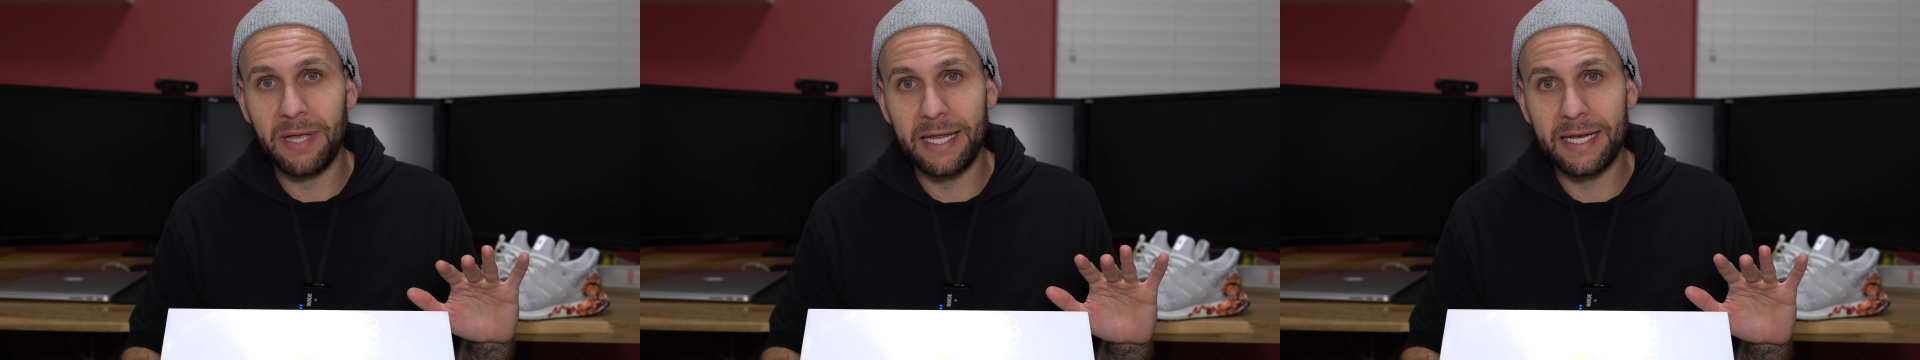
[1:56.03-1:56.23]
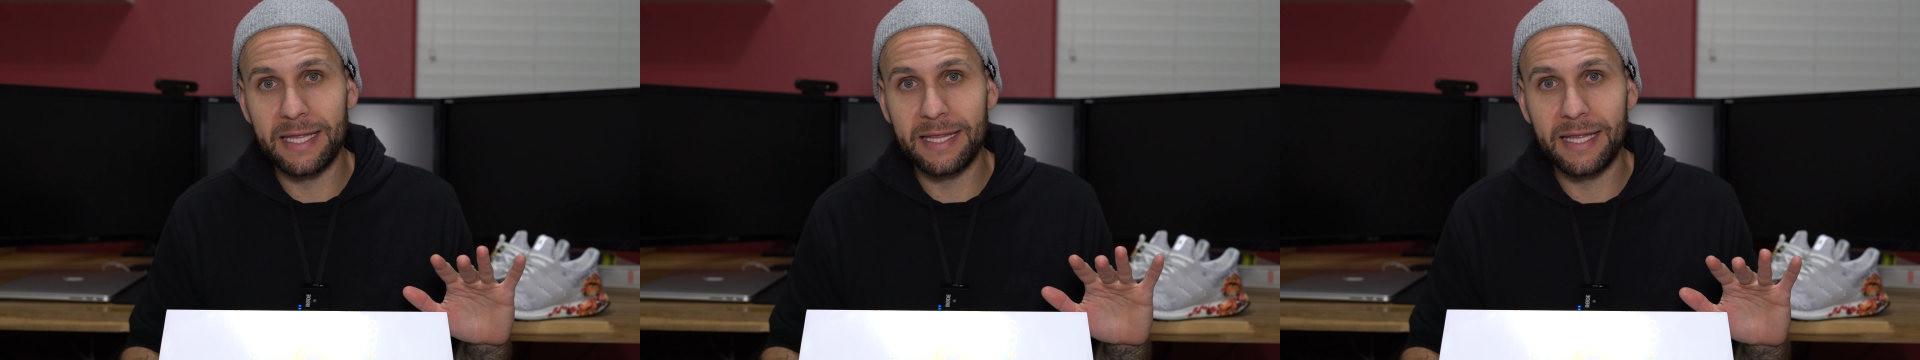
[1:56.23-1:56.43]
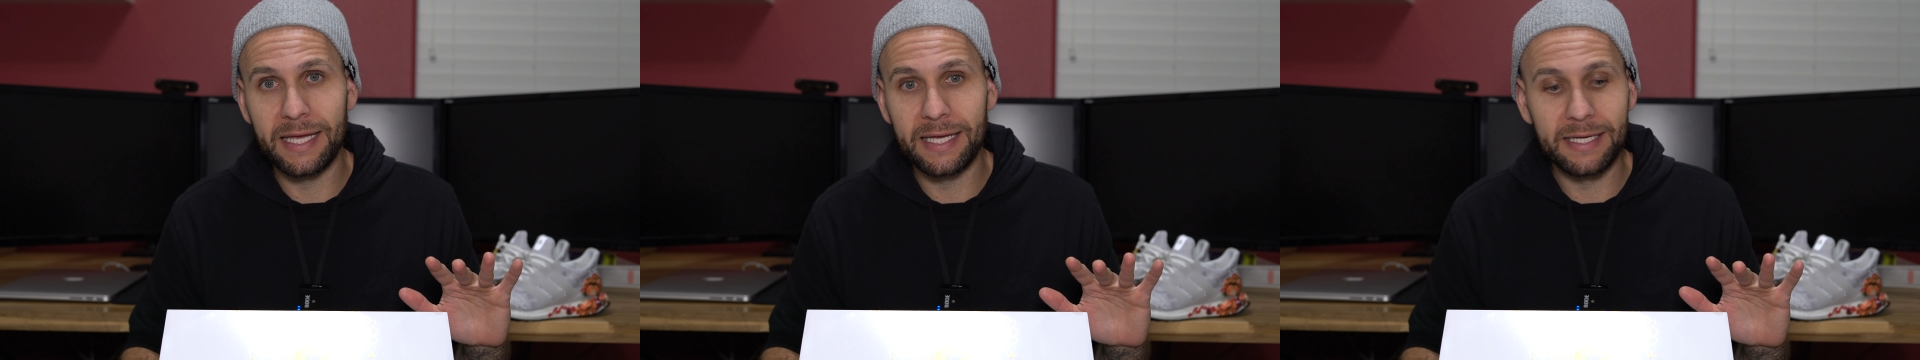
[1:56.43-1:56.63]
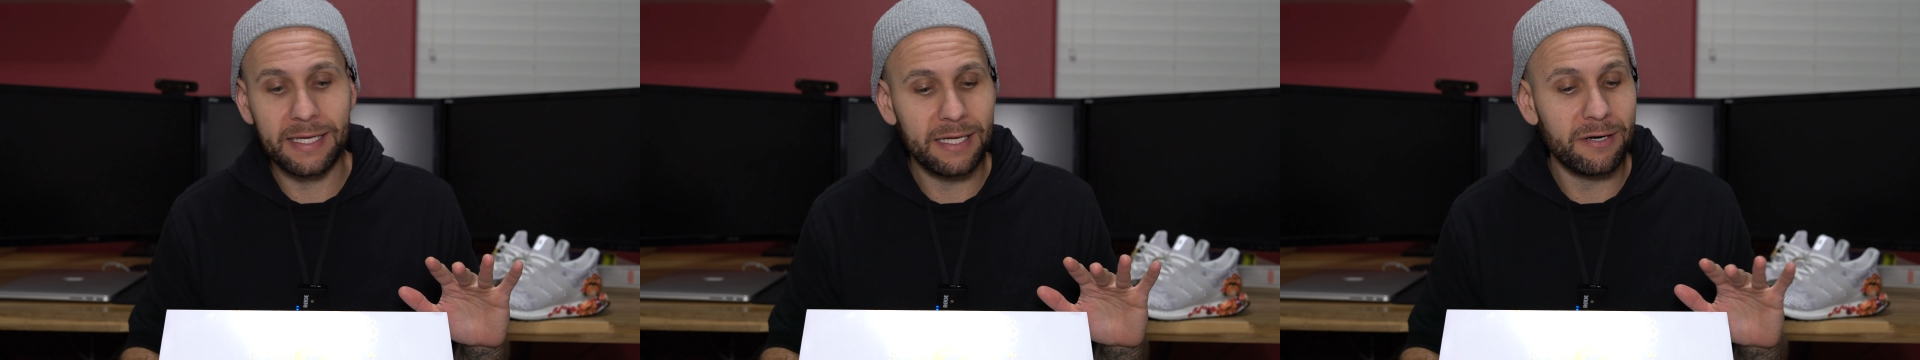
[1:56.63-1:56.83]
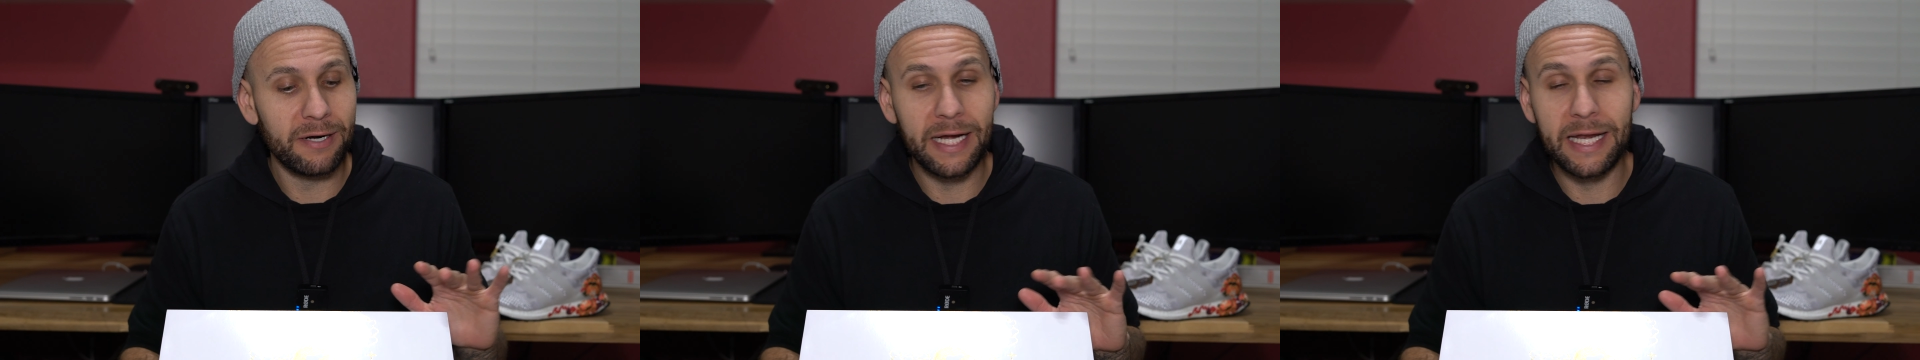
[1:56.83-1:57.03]

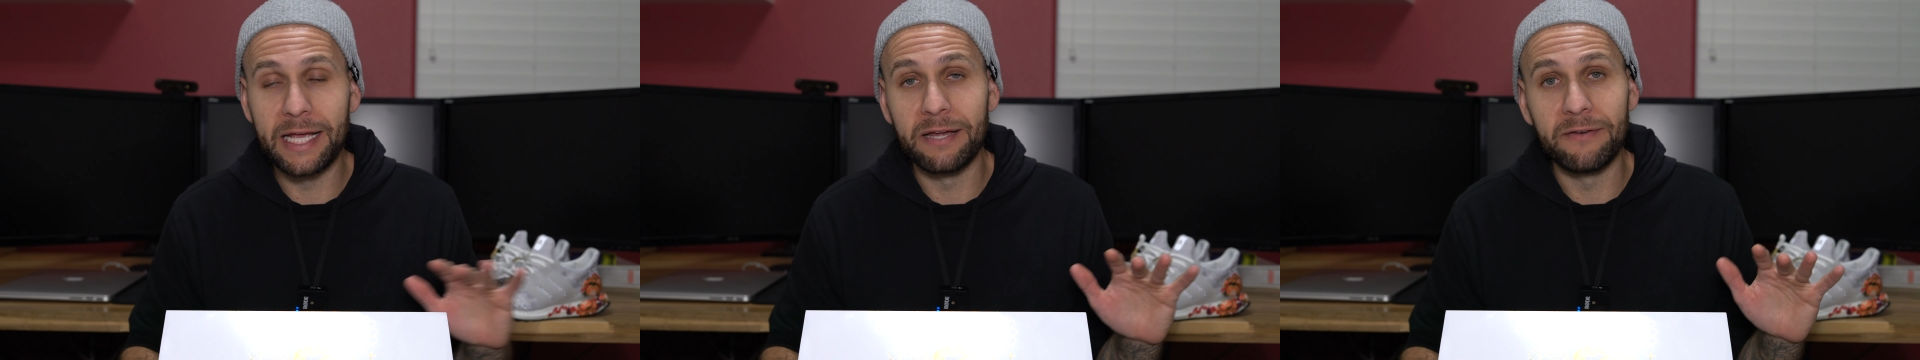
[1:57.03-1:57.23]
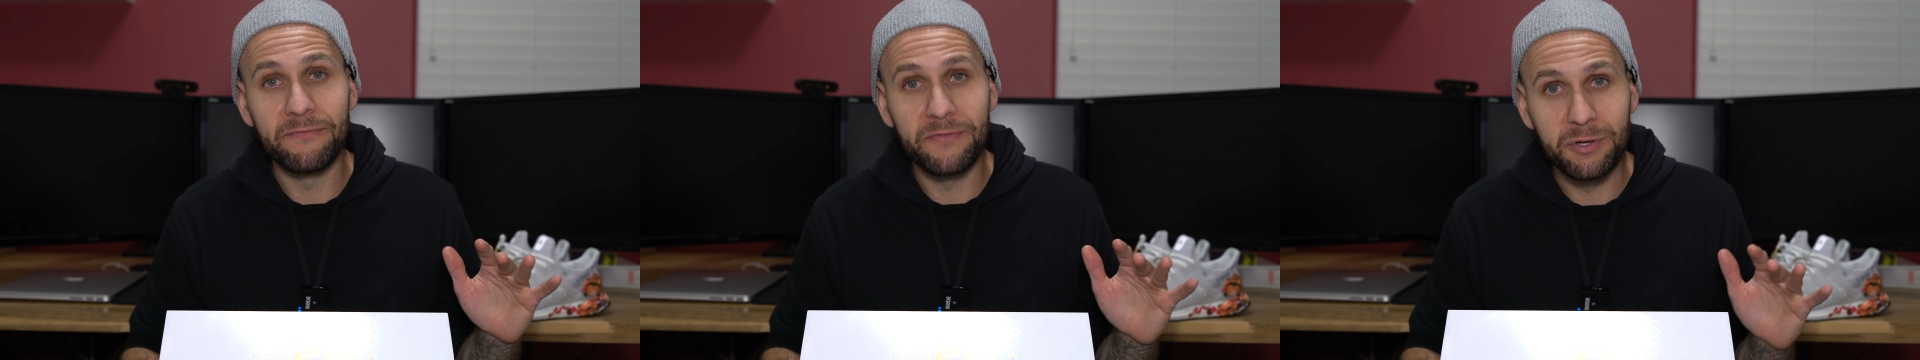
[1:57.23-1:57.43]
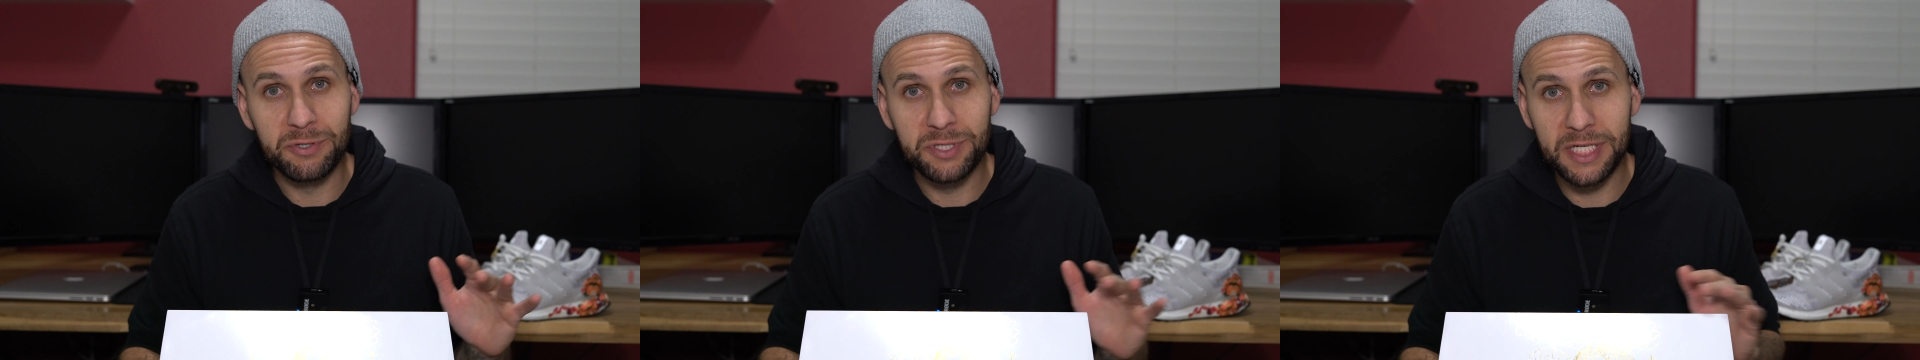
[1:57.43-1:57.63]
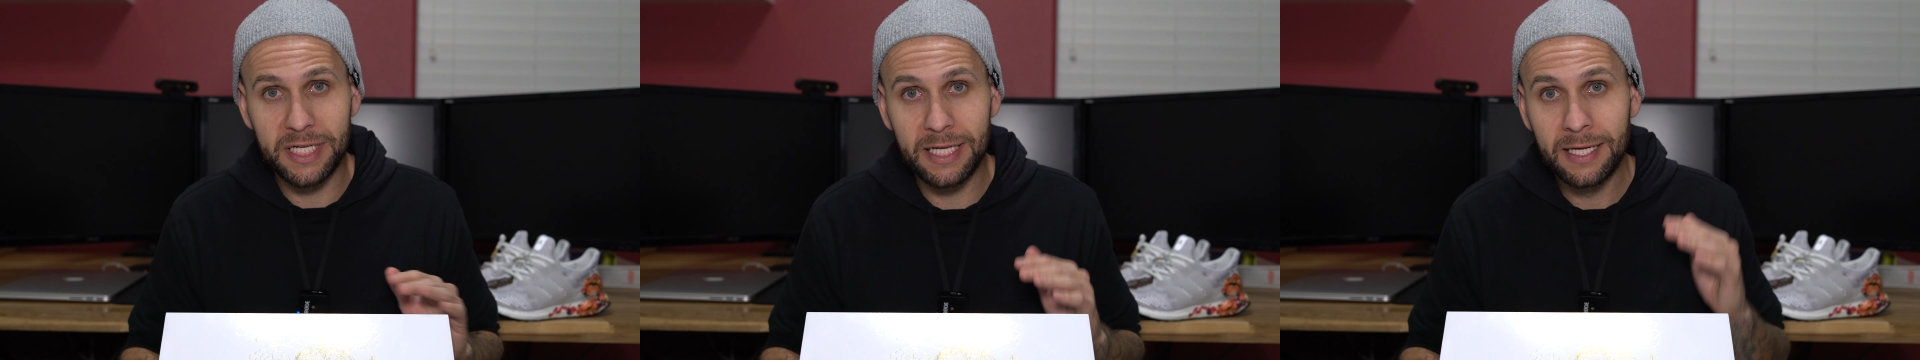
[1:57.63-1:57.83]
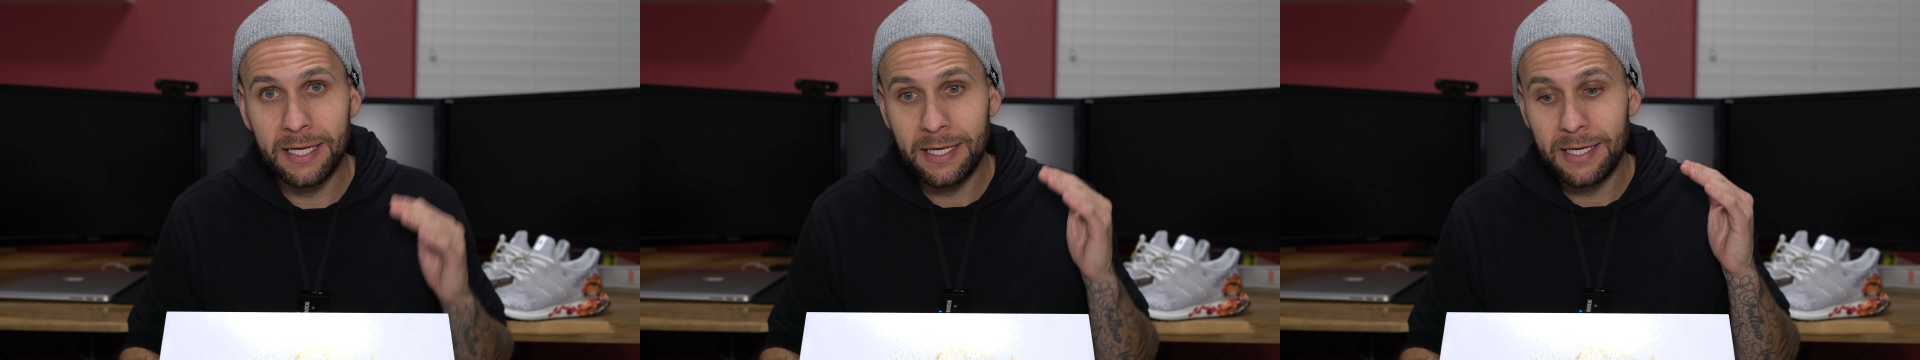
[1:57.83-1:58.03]
anything or any
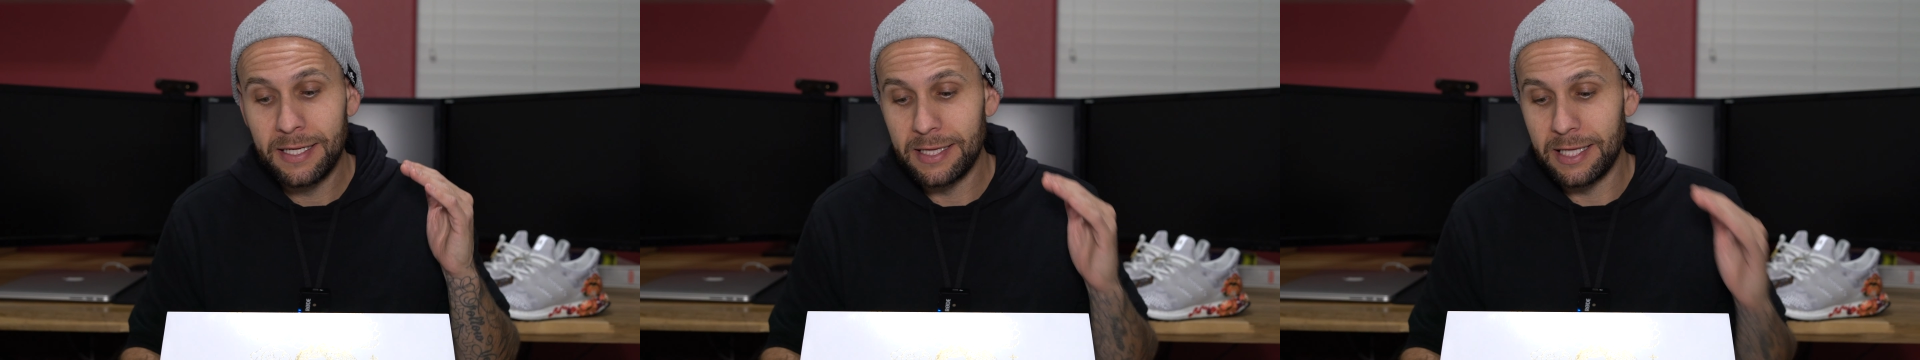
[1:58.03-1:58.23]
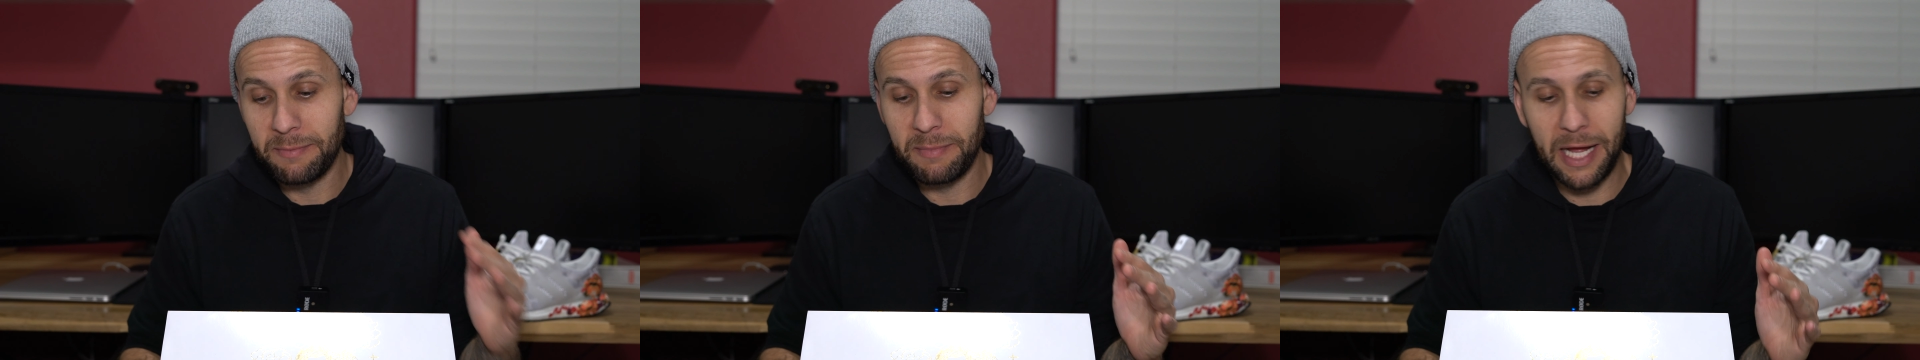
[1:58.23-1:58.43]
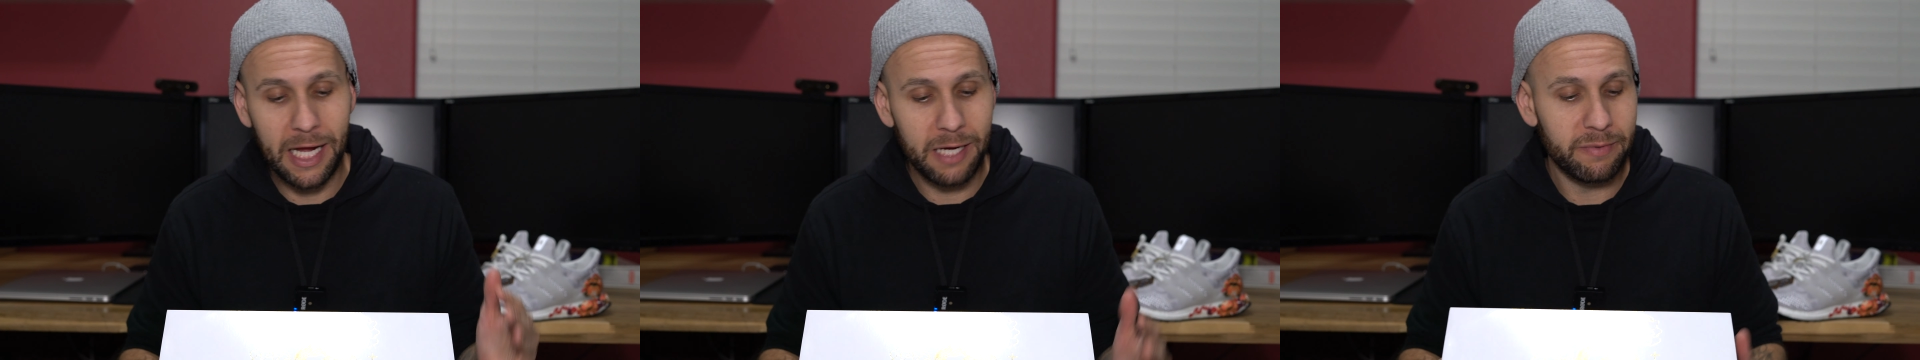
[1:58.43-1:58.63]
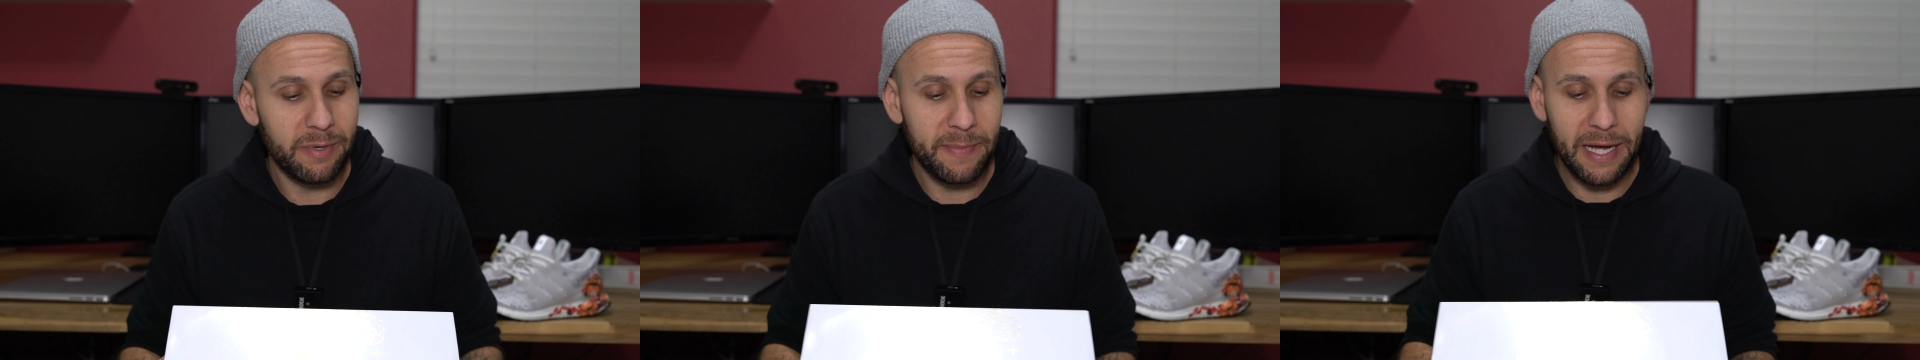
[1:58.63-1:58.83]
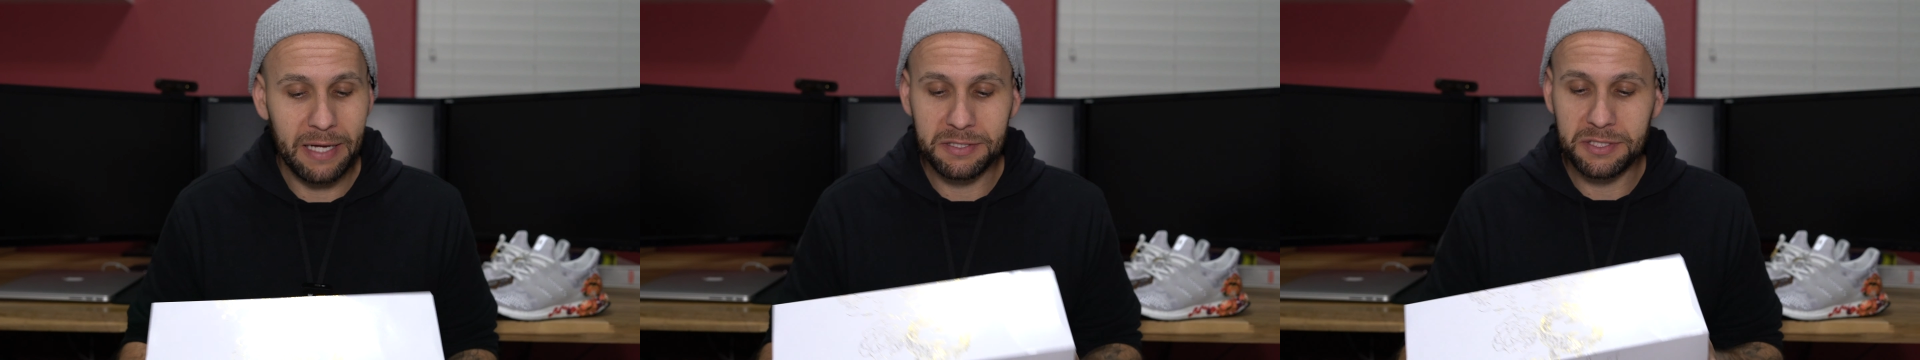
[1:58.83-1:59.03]
confusion that might come
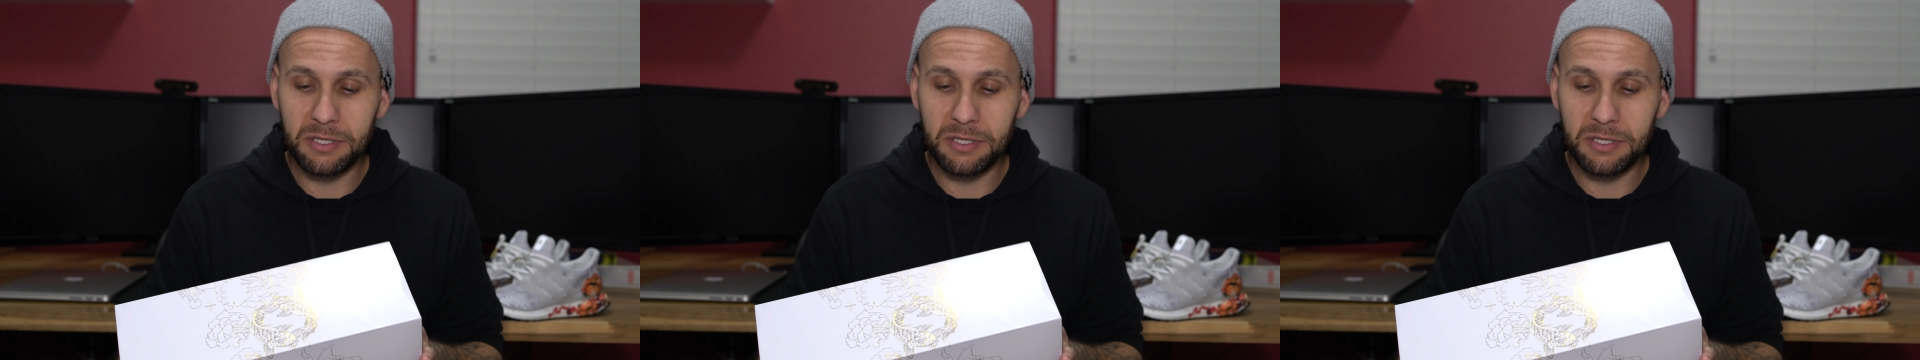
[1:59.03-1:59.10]
about.